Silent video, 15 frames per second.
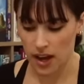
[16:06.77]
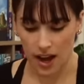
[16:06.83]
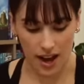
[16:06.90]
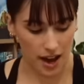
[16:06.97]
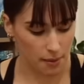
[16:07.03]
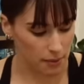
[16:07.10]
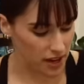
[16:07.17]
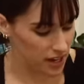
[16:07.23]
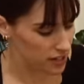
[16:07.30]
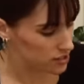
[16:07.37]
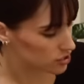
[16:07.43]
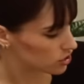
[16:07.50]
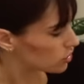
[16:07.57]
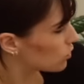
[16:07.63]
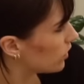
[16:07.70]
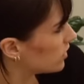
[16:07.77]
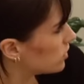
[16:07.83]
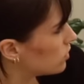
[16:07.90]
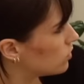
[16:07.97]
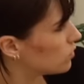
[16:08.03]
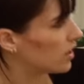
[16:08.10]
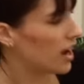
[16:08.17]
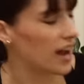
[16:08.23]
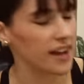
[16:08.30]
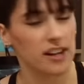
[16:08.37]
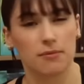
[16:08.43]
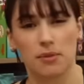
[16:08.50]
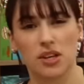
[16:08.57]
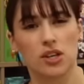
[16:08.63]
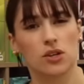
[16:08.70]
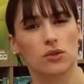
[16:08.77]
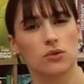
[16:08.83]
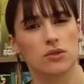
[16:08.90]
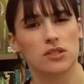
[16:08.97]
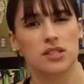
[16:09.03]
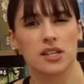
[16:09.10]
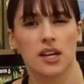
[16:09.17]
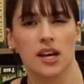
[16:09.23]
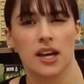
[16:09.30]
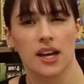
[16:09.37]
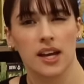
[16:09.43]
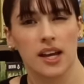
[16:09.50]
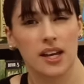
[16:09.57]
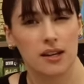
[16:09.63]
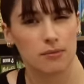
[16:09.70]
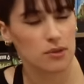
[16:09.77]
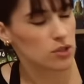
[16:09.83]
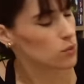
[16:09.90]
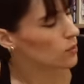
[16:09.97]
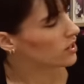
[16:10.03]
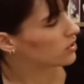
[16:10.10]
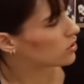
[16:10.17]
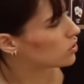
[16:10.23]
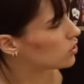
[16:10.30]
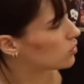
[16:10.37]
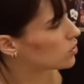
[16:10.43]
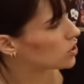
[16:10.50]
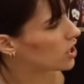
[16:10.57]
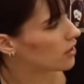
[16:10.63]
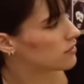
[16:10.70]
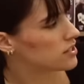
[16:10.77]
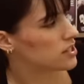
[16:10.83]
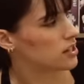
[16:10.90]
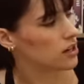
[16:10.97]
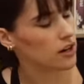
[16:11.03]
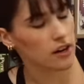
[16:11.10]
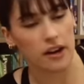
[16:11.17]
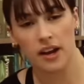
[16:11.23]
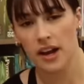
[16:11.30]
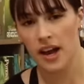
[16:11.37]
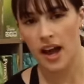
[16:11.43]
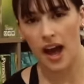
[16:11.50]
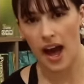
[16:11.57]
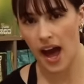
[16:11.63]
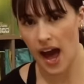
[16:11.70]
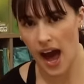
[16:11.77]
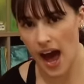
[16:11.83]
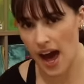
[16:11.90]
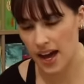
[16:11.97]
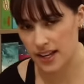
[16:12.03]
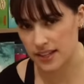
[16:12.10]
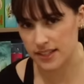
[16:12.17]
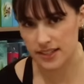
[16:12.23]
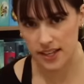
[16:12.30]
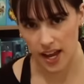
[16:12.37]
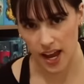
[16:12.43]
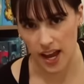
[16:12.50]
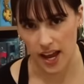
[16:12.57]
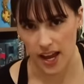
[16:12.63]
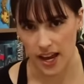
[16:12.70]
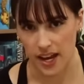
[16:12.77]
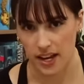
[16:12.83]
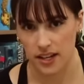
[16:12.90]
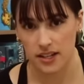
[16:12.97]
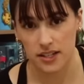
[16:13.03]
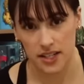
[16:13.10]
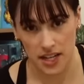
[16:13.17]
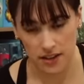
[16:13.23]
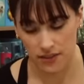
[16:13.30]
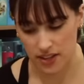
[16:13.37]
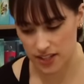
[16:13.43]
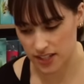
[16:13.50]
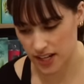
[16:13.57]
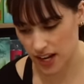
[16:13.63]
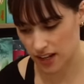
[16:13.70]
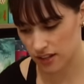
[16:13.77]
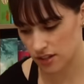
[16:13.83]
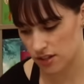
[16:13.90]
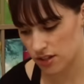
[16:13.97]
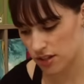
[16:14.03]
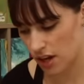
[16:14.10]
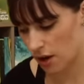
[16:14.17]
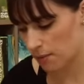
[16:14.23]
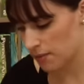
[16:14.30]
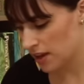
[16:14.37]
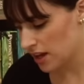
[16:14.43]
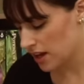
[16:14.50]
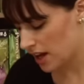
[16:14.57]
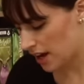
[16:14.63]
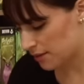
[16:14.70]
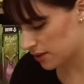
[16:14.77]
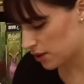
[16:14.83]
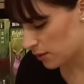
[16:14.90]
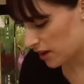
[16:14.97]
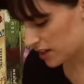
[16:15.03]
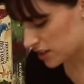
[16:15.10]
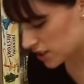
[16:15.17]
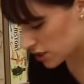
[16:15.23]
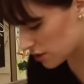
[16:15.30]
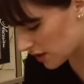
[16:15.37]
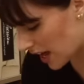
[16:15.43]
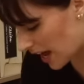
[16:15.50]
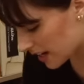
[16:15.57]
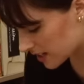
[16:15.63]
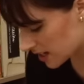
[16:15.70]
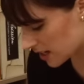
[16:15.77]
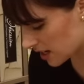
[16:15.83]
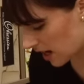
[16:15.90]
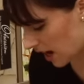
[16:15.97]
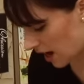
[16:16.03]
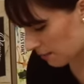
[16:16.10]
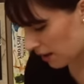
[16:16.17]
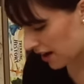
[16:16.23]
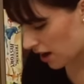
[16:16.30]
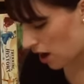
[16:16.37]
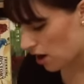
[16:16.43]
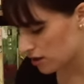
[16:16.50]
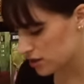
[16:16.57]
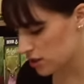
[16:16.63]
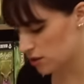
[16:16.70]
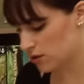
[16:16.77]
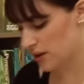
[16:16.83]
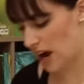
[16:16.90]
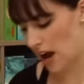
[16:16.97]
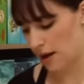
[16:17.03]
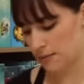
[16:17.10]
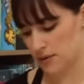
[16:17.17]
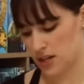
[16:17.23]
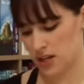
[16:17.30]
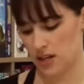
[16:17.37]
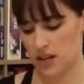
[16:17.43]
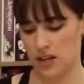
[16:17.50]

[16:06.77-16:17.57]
and it's just going to kind of be used in between the two shelves here as a TV stand. So I really wanted to do that. I also grabbed